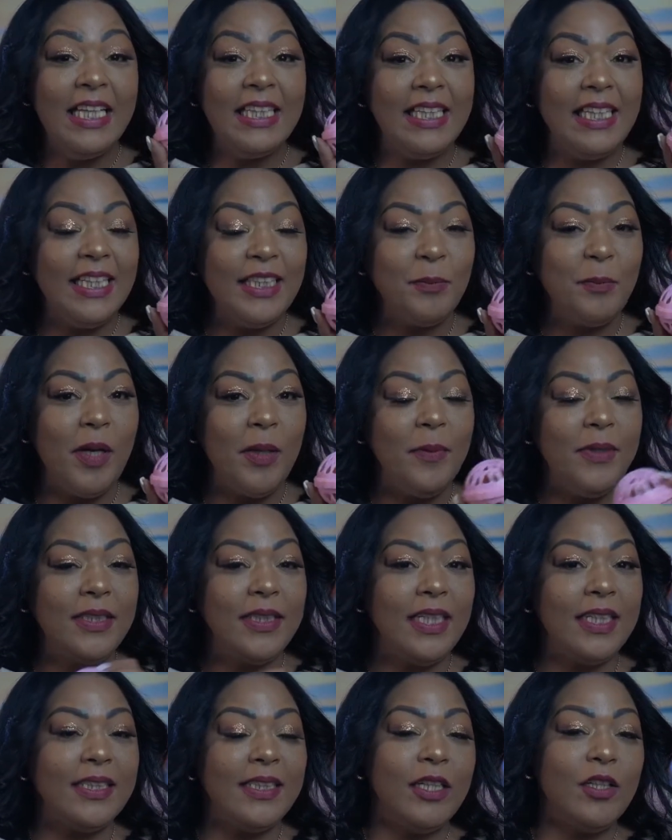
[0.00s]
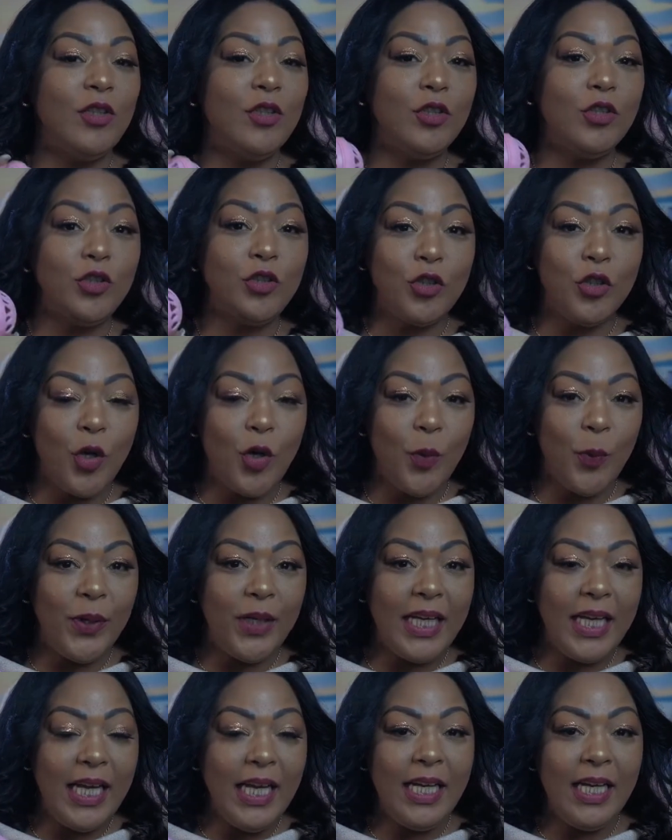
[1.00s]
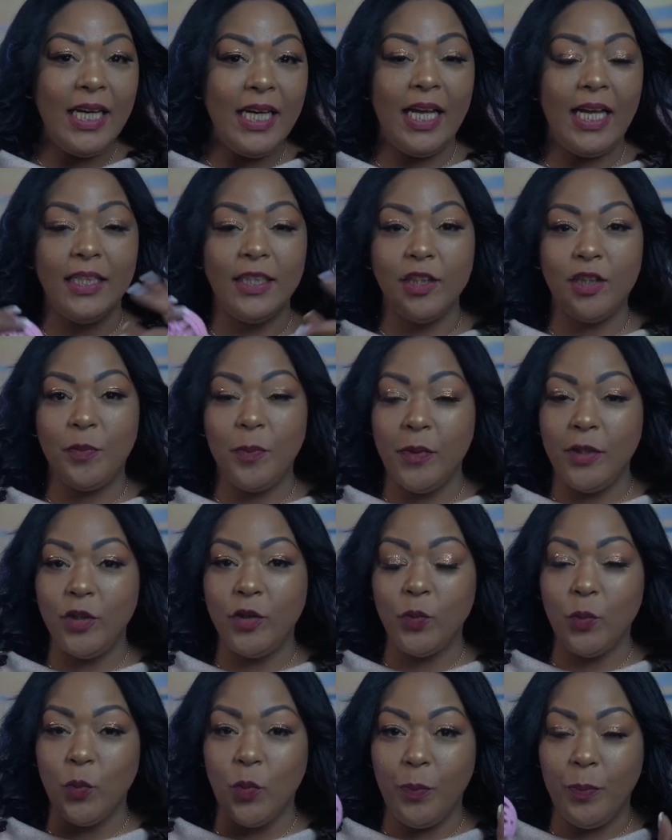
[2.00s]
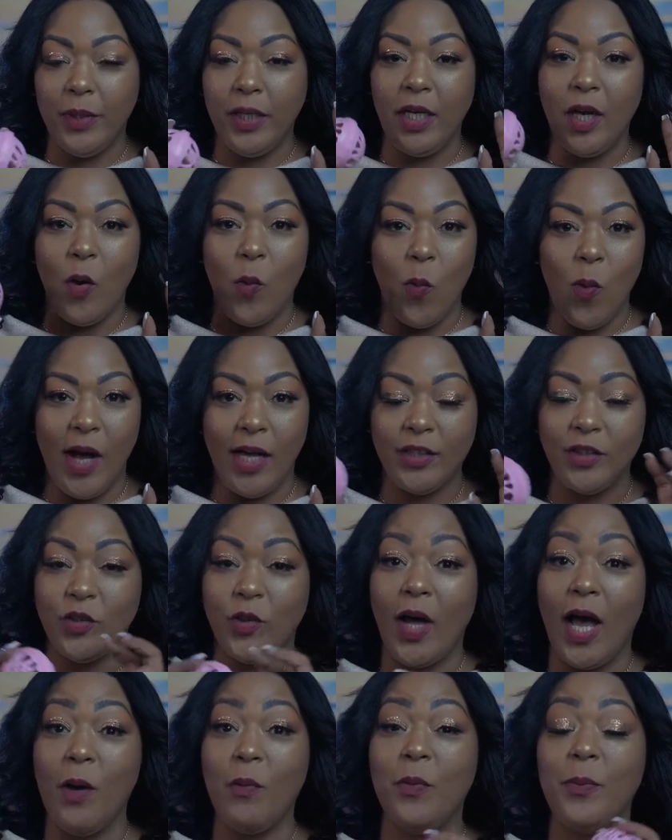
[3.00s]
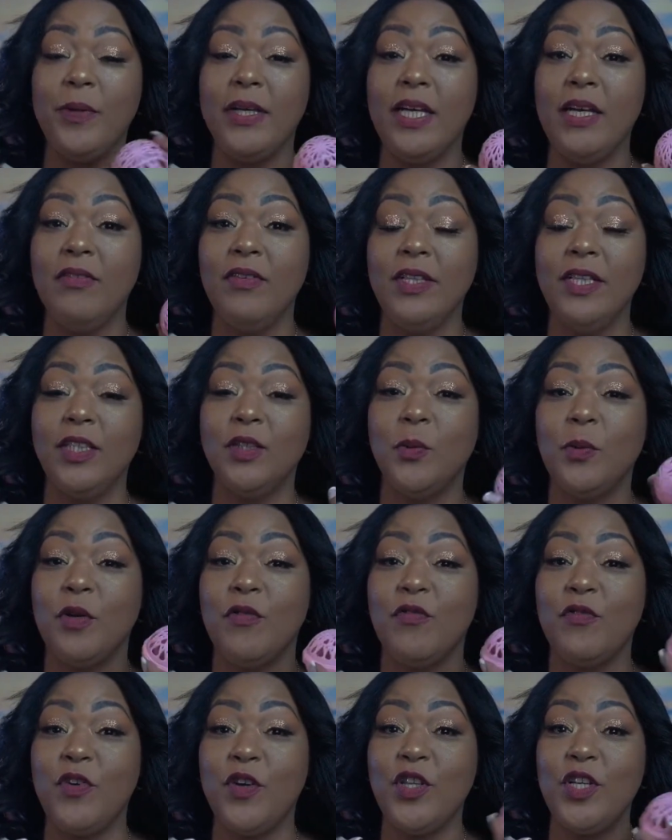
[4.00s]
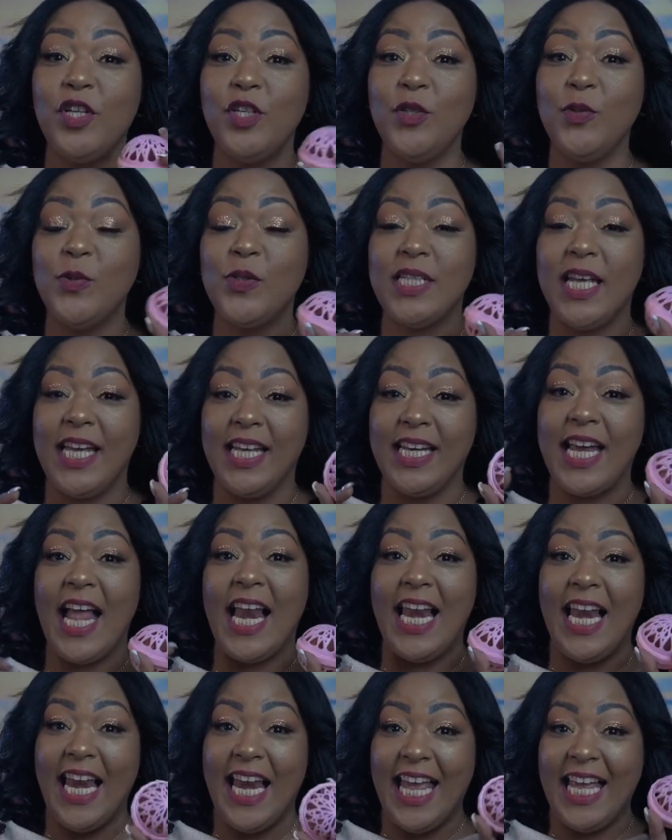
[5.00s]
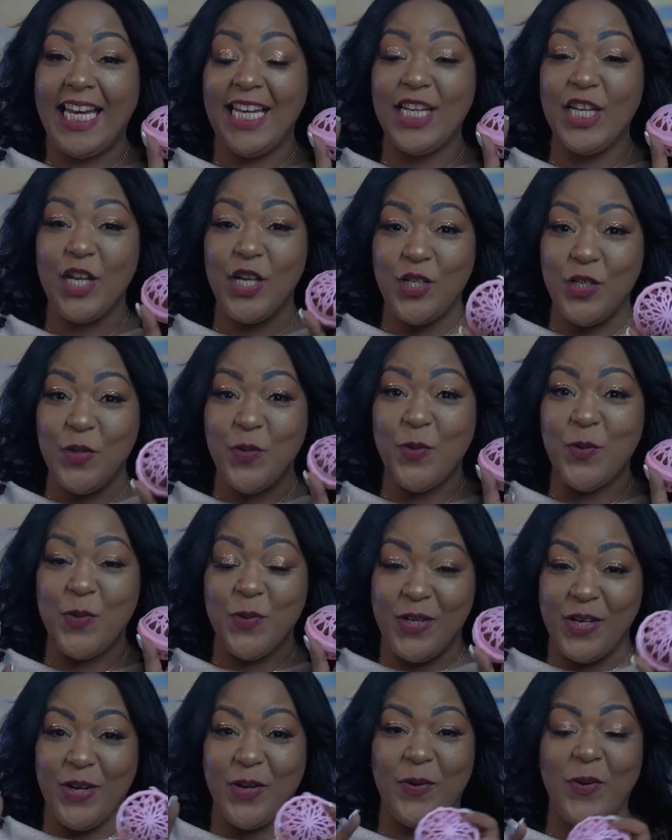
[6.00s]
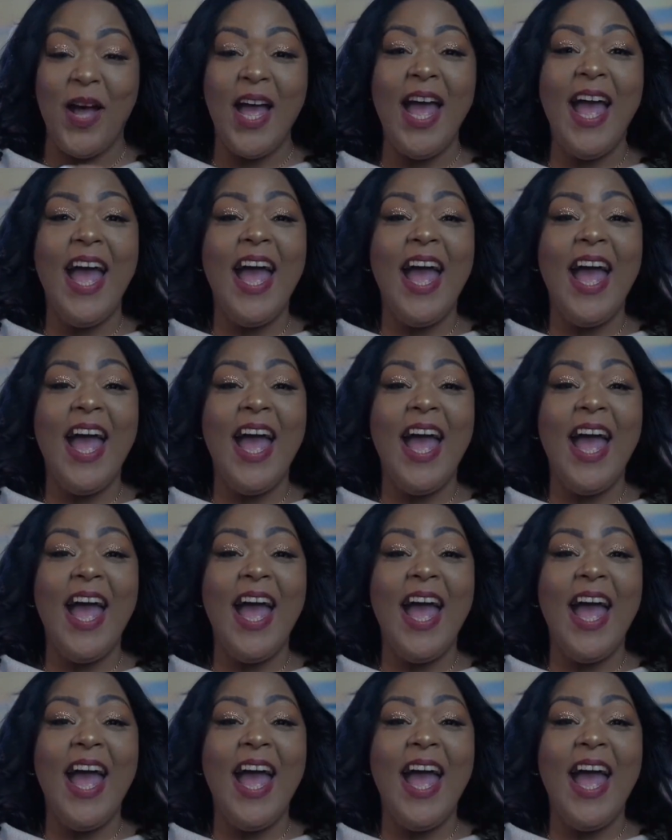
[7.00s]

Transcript: This baby says that you just throw it in and the sponge will be washed. So I will be giving this one a further use and letting you know.